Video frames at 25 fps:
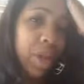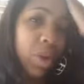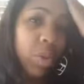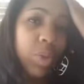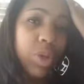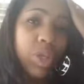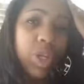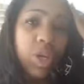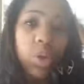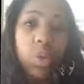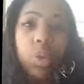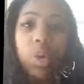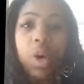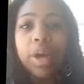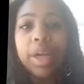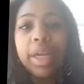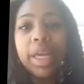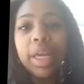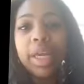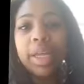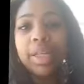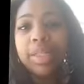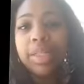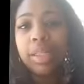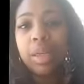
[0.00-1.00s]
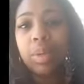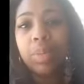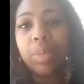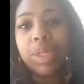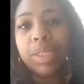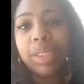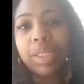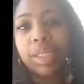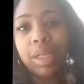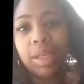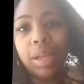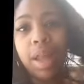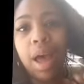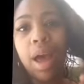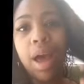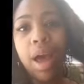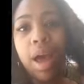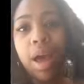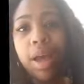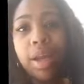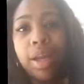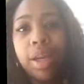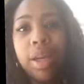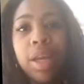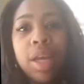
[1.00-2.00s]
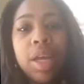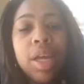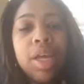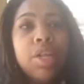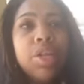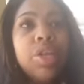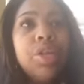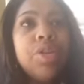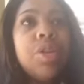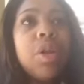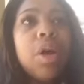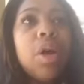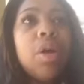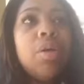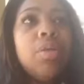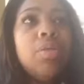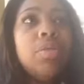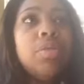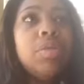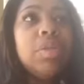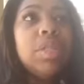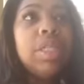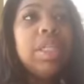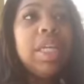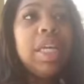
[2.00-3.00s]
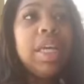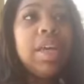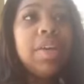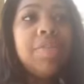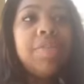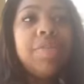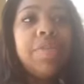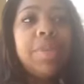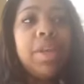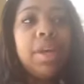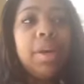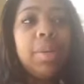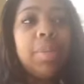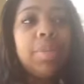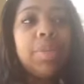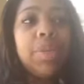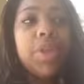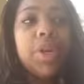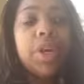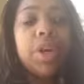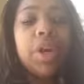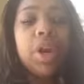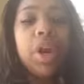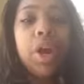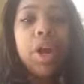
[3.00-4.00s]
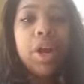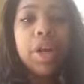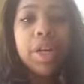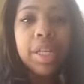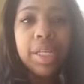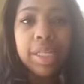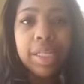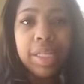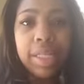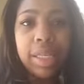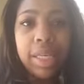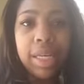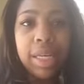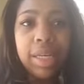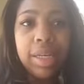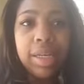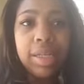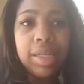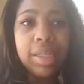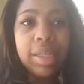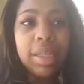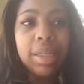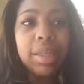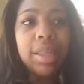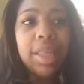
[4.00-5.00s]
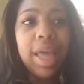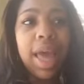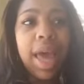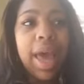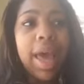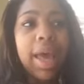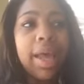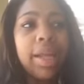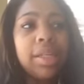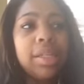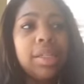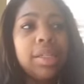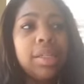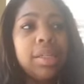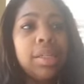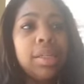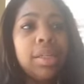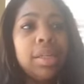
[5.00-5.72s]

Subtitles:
When you're working in someone's salon, you don't give them the courtesies that